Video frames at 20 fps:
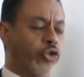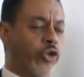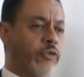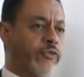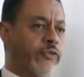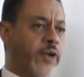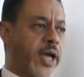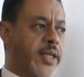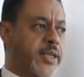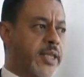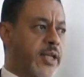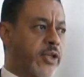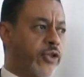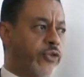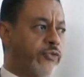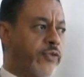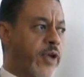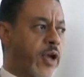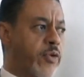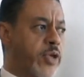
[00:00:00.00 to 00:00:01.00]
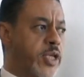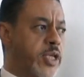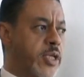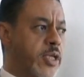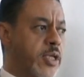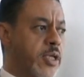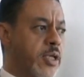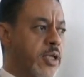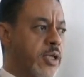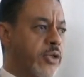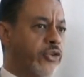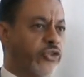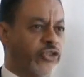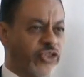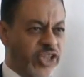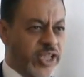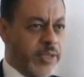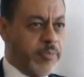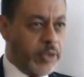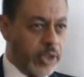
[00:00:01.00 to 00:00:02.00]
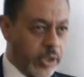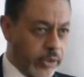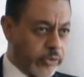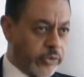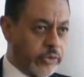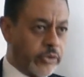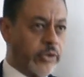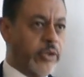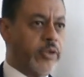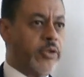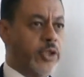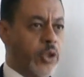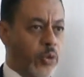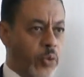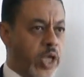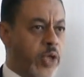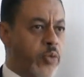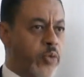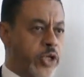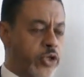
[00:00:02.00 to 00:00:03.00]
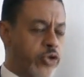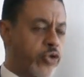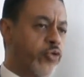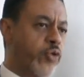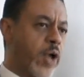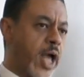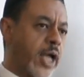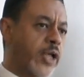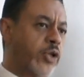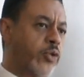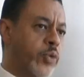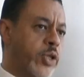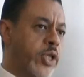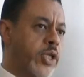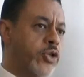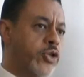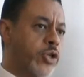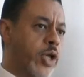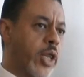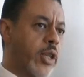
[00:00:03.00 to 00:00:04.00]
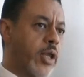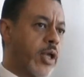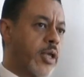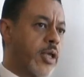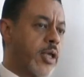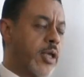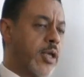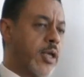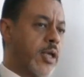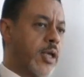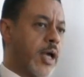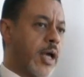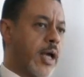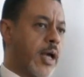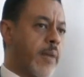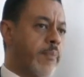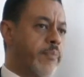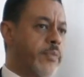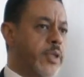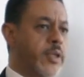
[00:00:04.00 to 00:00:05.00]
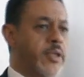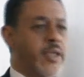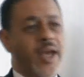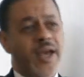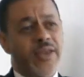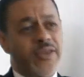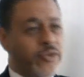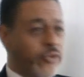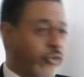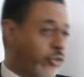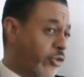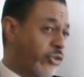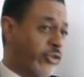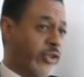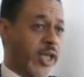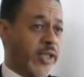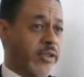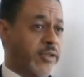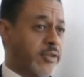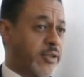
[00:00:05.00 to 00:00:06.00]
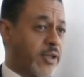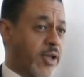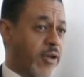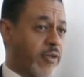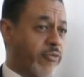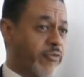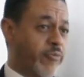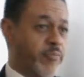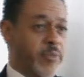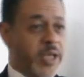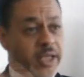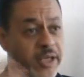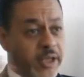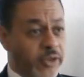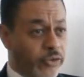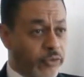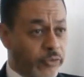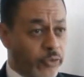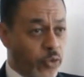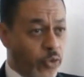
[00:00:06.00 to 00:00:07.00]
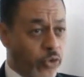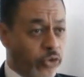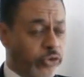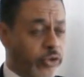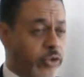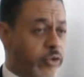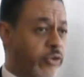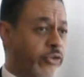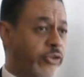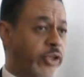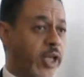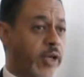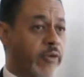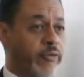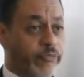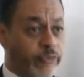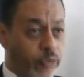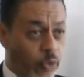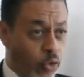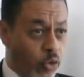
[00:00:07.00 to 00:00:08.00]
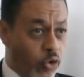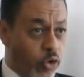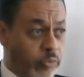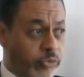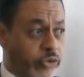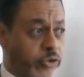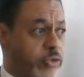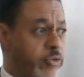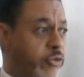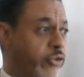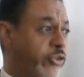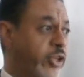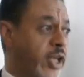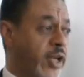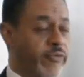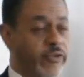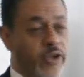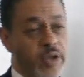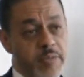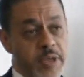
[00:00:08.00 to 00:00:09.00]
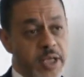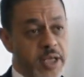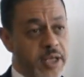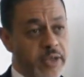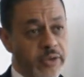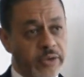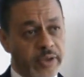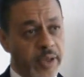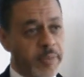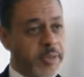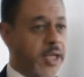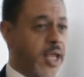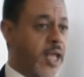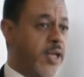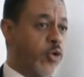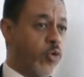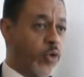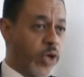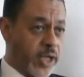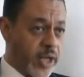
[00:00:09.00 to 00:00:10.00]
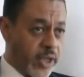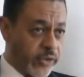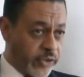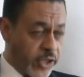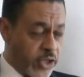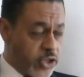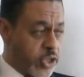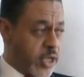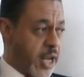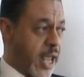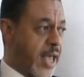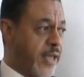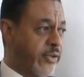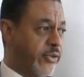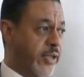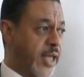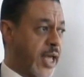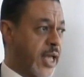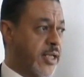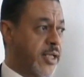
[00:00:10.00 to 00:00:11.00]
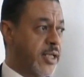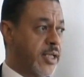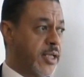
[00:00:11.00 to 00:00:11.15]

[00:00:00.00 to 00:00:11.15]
you'll find that it's very seamless, the way we interact with each other. Yeah, there is a set of meetings, of course, there is a set of forums, there is a set of committees. I mean, any organization has that.